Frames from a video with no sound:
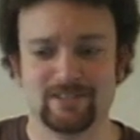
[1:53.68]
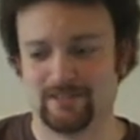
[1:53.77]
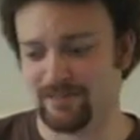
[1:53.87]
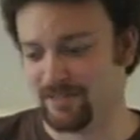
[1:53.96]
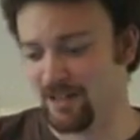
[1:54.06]

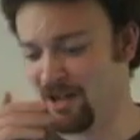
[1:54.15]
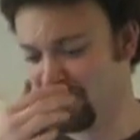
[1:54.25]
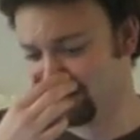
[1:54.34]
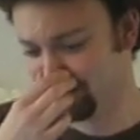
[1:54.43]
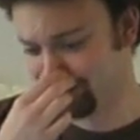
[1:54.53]

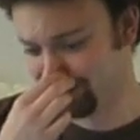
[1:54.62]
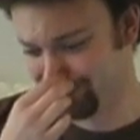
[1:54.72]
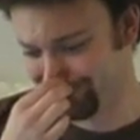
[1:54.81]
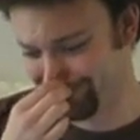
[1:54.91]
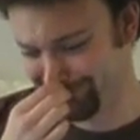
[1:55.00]

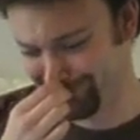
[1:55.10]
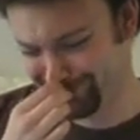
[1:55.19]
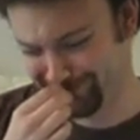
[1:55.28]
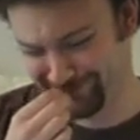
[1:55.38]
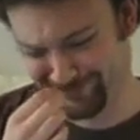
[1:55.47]

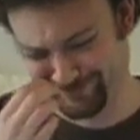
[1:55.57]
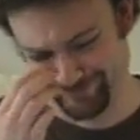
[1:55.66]
Nothing is said.